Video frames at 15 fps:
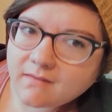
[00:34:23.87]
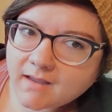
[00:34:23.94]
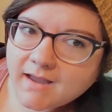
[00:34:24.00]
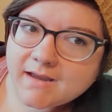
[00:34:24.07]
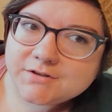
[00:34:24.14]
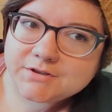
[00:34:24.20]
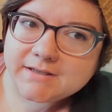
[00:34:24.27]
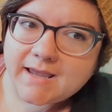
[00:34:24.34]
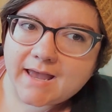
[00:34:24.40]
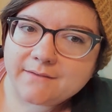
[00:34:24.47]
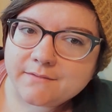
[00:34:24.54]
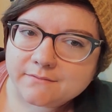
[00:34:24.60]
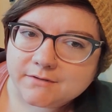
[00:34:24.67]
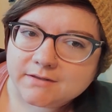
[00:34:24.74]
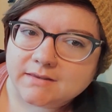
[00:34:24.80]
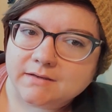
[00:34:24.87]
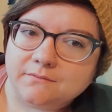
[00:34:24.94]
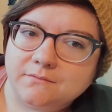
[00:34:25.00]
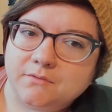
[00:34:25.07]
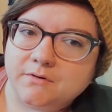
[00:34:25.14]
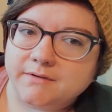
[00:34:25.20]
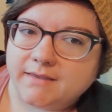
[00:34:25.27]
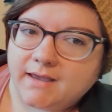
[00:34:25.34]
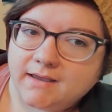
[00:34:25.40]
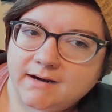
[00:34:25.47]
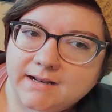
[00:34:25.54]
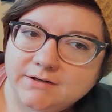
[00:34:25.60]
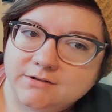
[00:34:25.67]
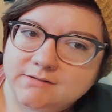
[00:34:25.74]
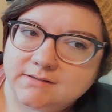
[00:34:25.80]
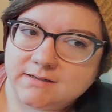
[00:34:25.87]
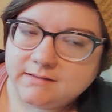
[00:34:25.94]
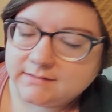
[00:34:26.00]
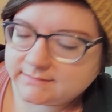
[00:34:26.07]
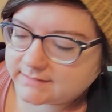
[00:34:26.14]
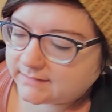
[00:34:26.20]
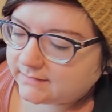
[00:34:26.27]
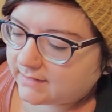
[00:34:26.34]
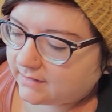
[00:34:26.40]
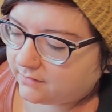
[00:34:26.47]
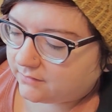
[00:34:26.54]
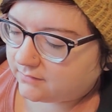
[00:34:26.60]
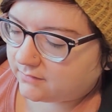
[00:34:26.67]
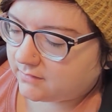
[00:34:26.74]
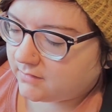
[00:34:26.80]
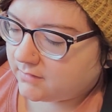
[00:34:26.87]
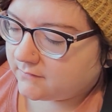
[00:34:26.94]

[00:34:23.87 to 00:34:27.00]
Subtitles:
I actually have everything for that. I just need to send it out,